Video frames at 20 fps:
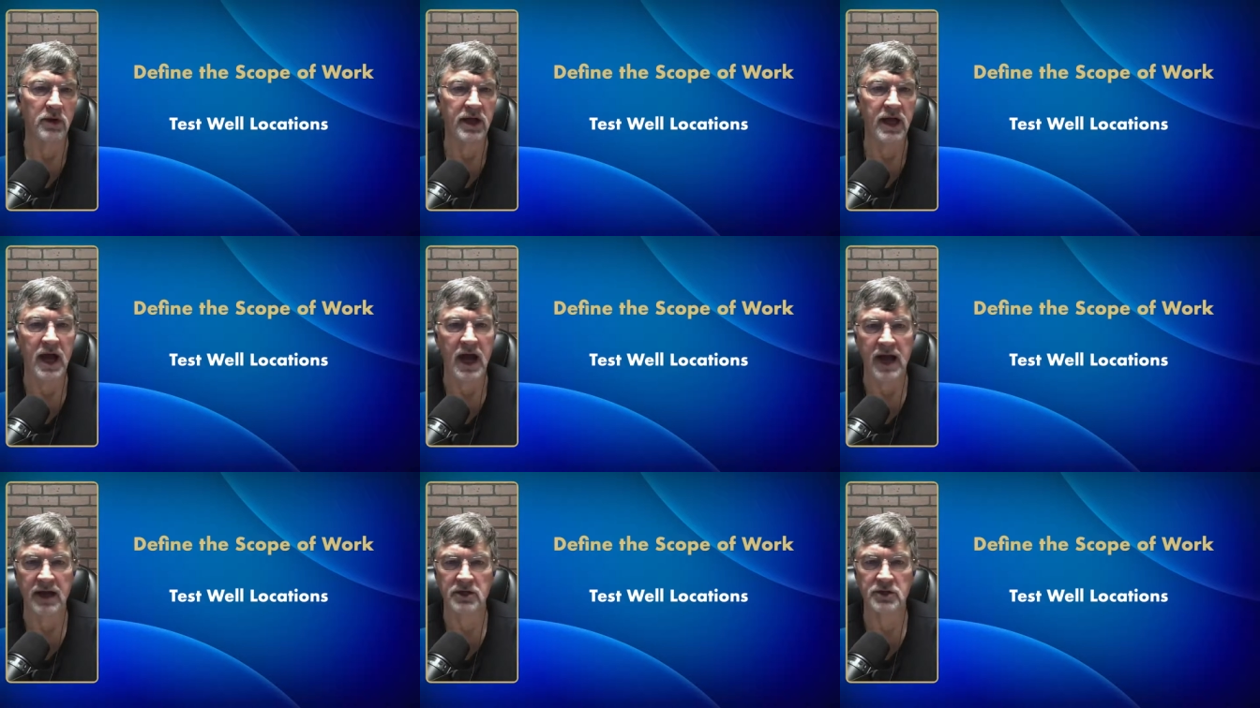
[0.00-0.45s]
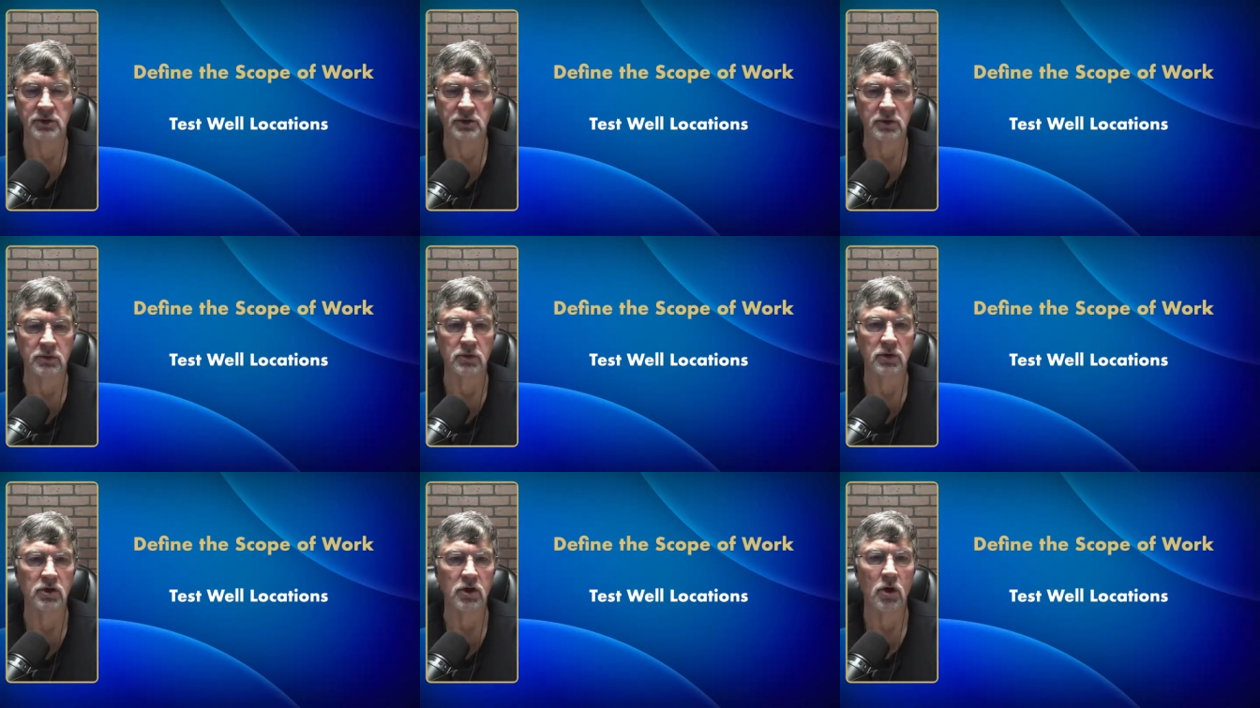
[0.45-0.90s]
and then we
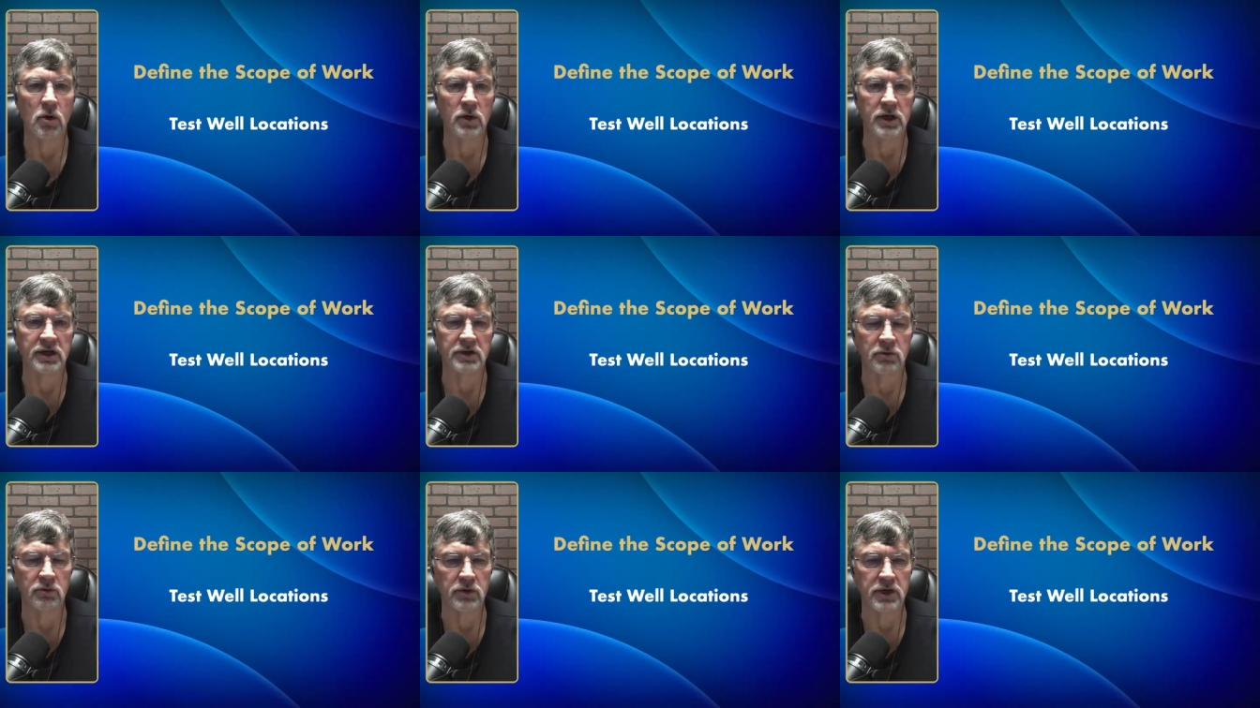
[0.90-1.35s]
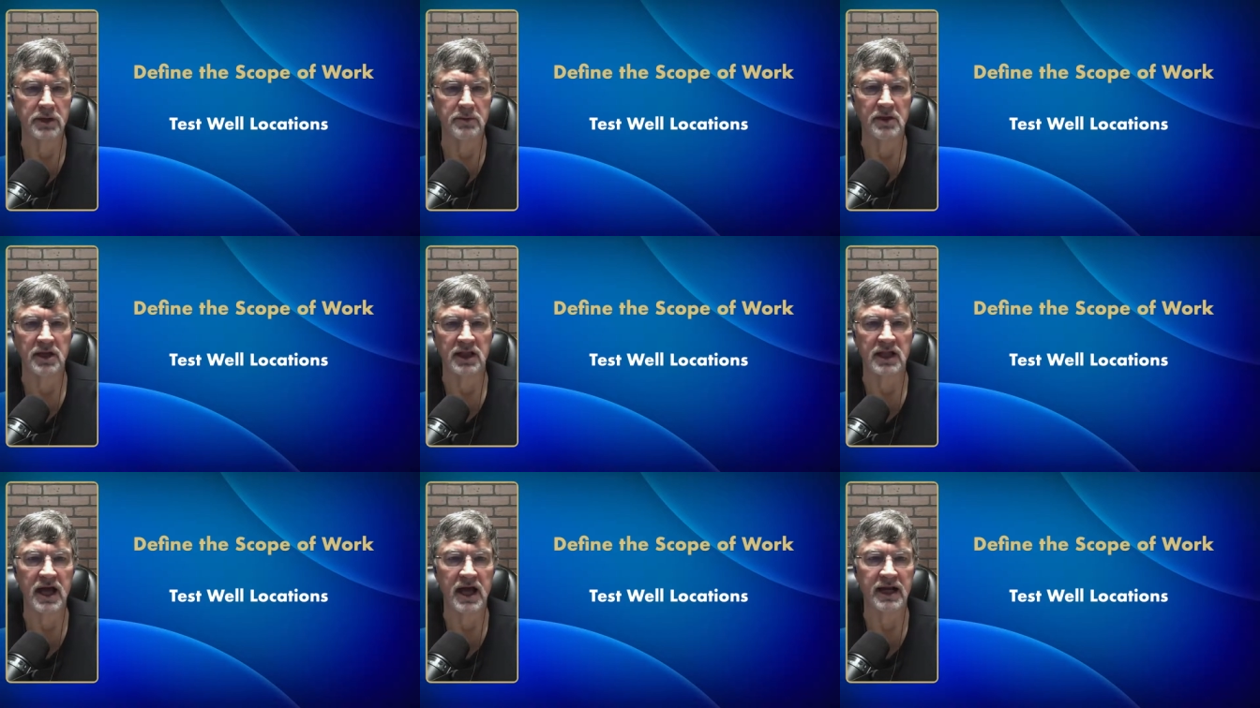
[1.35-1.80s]
actually will go into
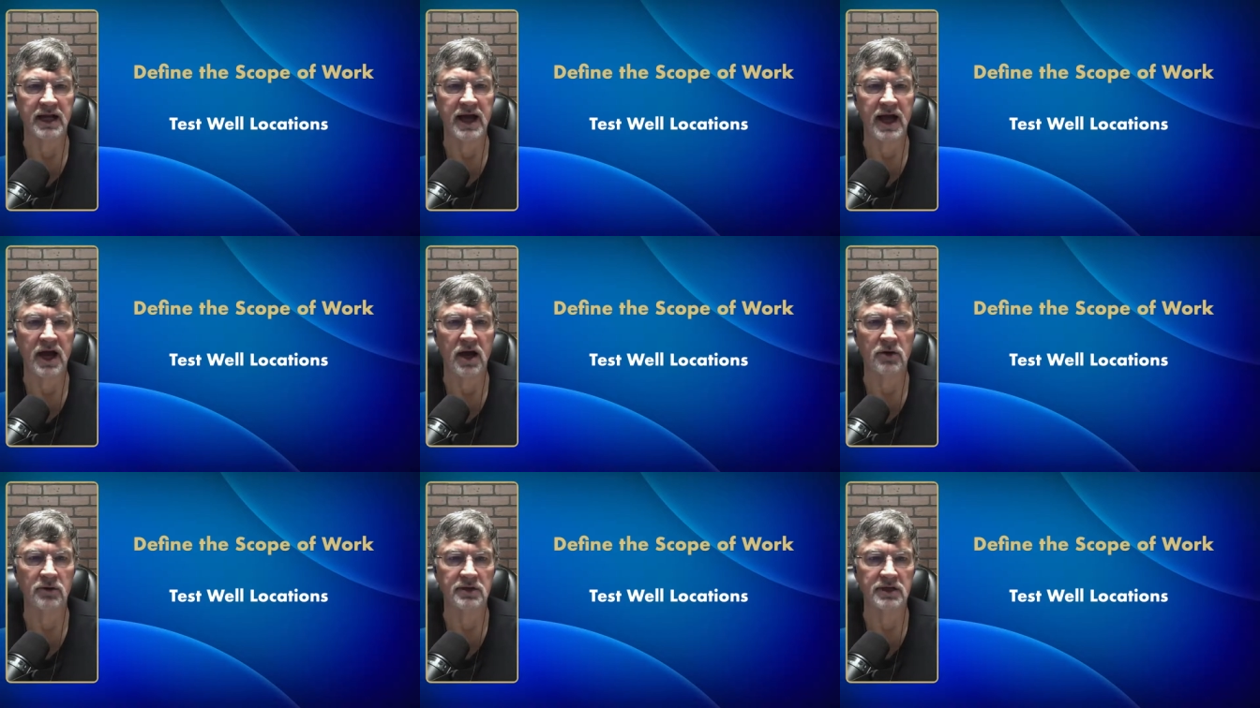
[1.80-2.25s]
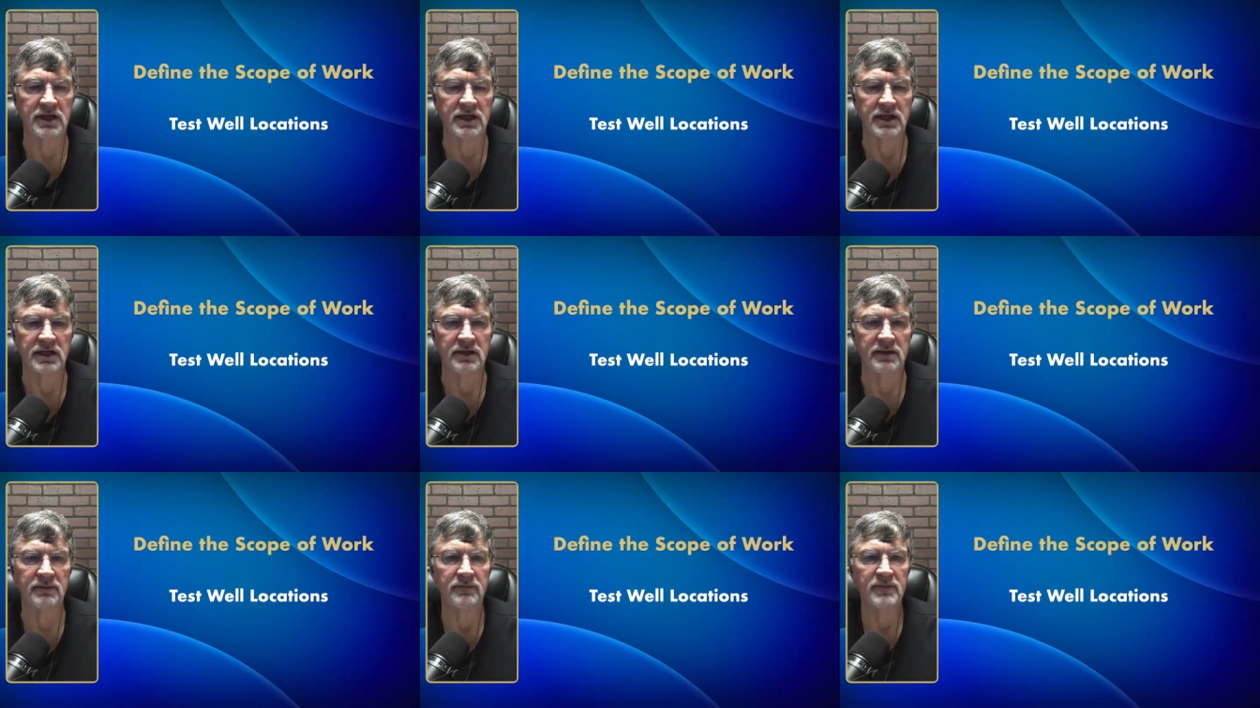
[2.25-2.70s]
reaming that
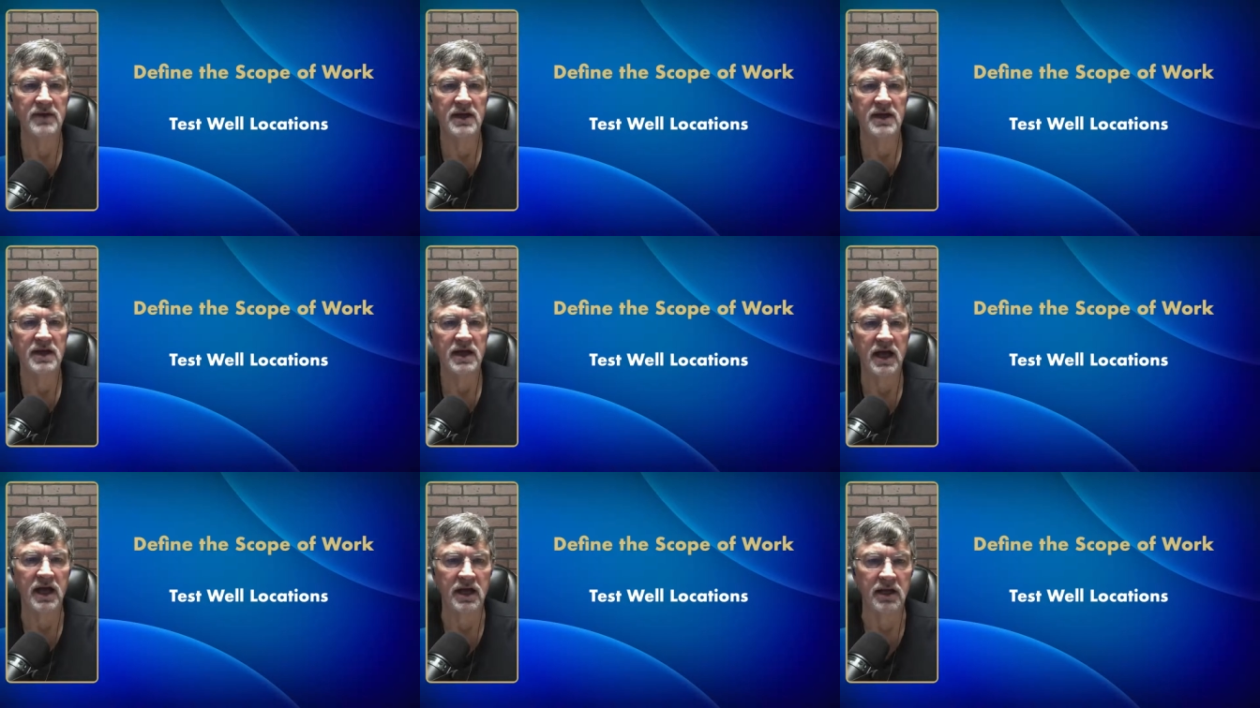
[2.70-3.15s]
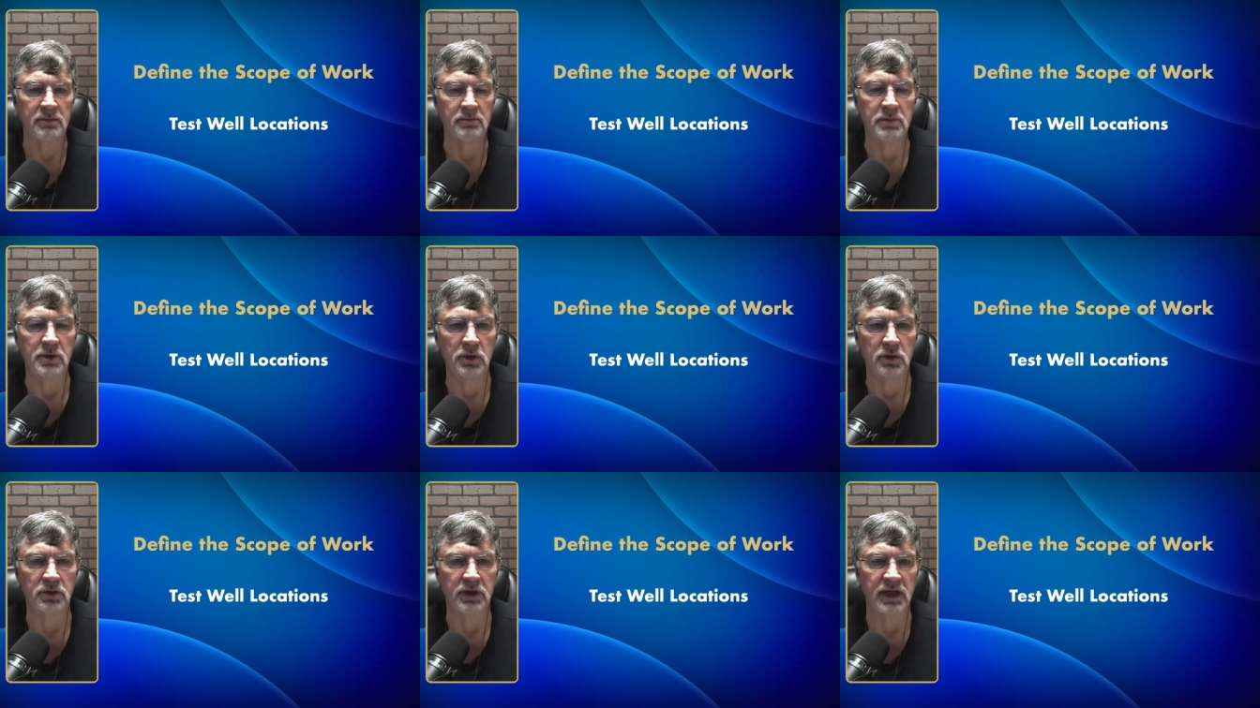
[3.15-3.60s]
out
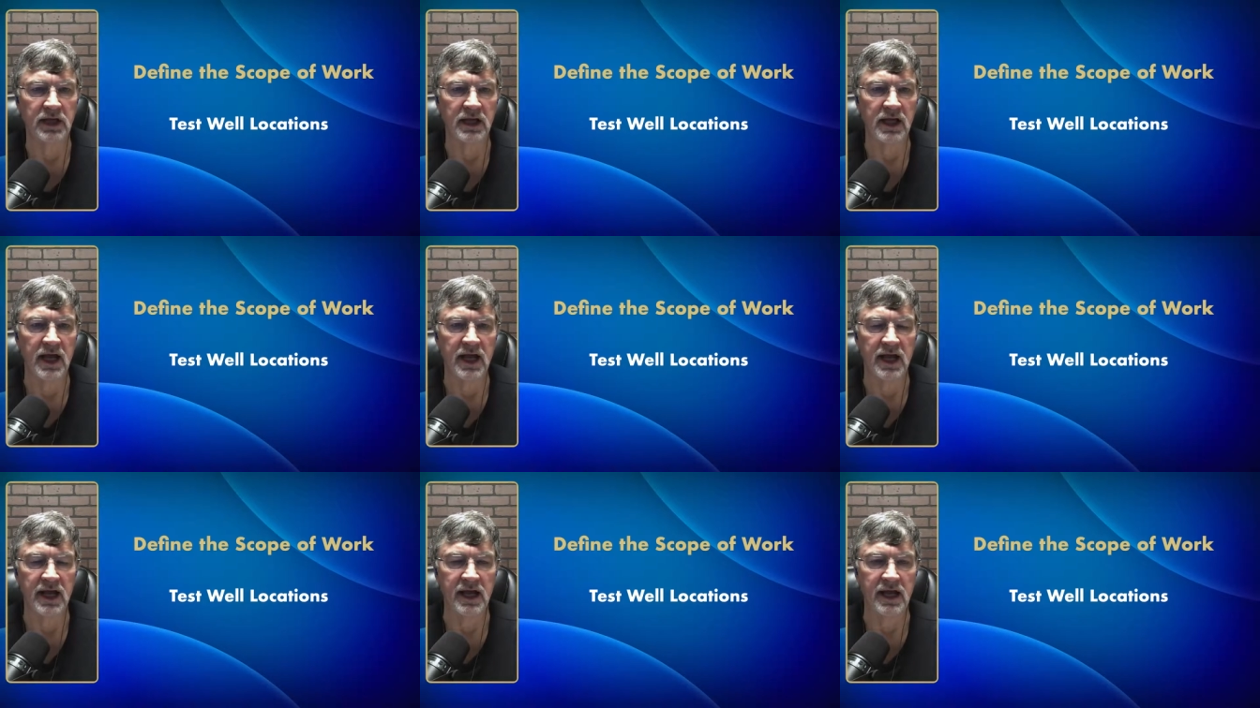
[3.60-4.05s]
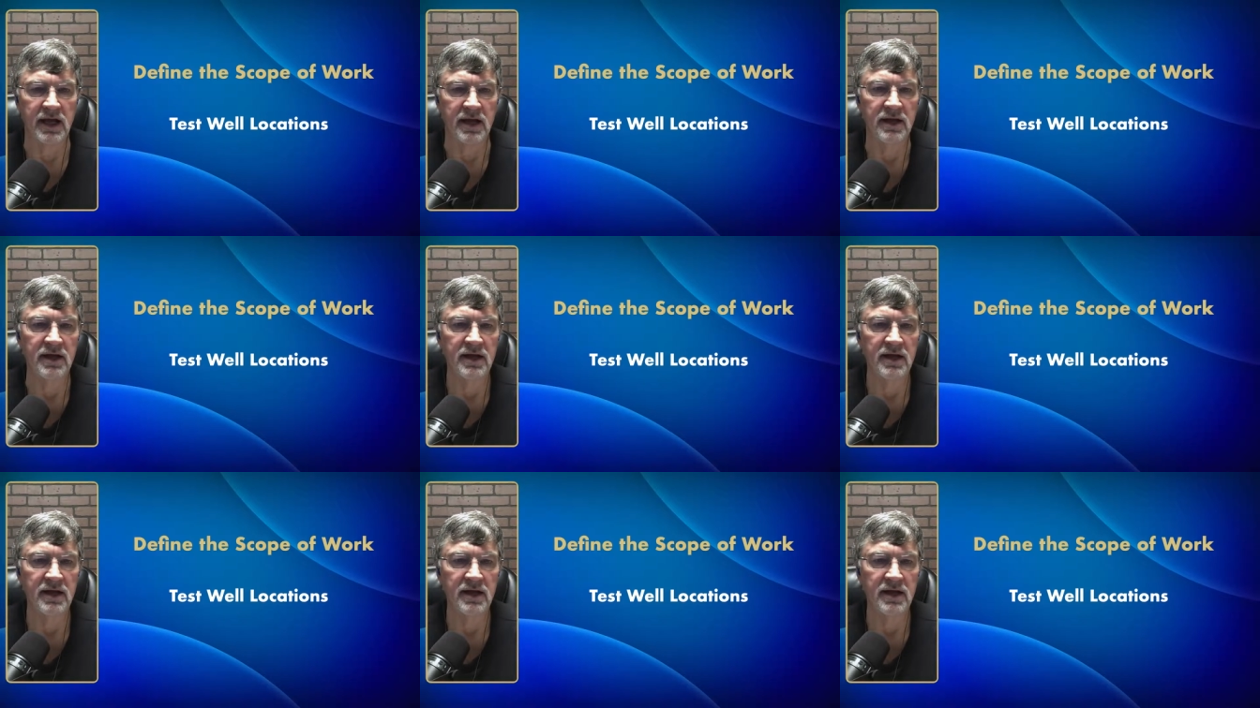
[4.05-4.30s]
and building